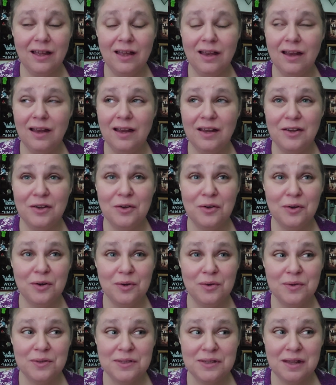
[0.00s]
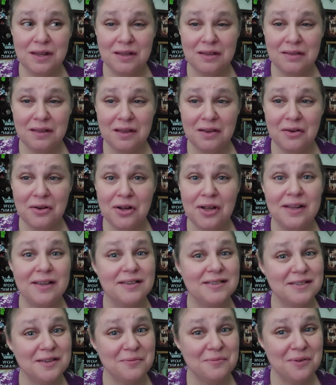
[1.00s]
I know I don't sound that great
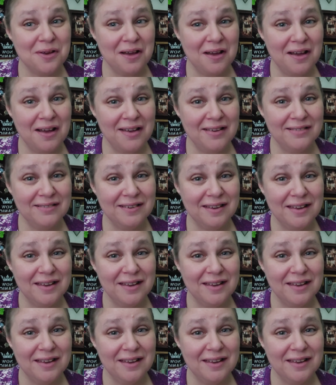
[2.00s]
because I'm not,